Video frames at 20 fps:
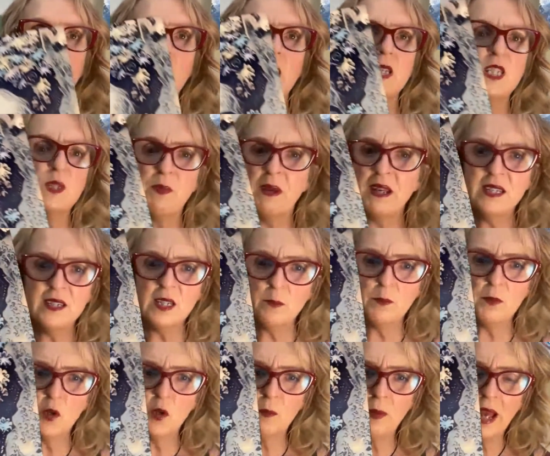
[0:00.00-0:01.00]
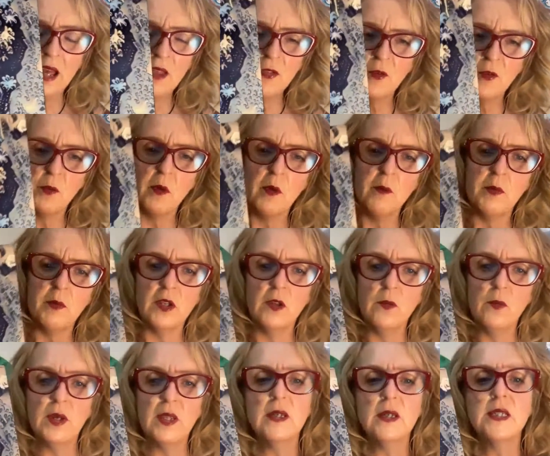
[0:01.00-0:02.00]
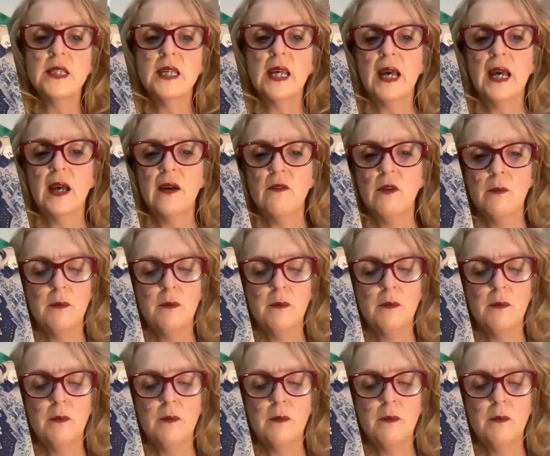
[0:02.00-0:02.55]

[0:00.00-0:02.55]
spice up your bathroom a bit. You wanted to have a